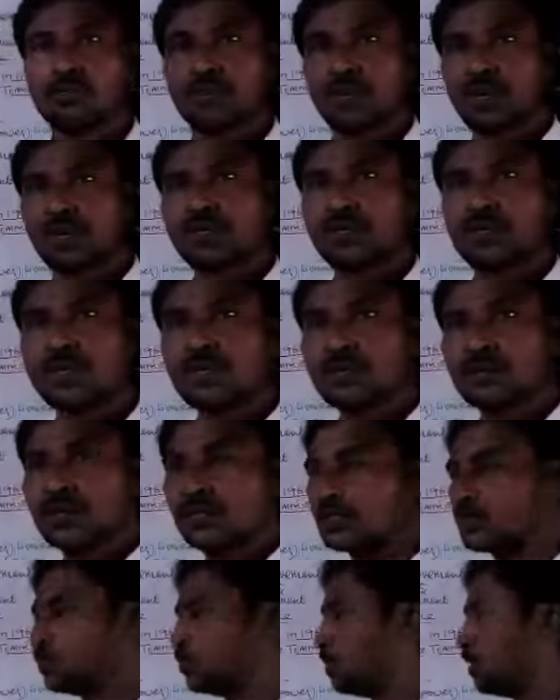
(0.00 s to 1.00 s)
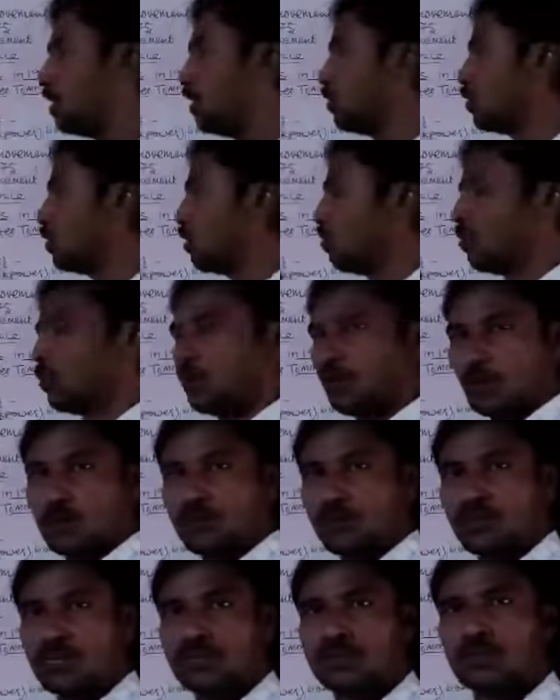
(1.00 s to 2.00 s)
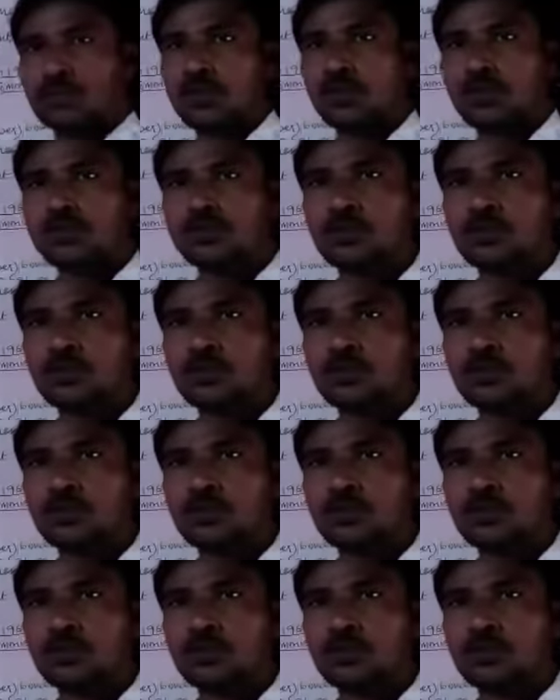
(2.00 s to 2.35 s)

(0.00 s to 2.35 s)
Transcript: breaking the spirit of Olympics.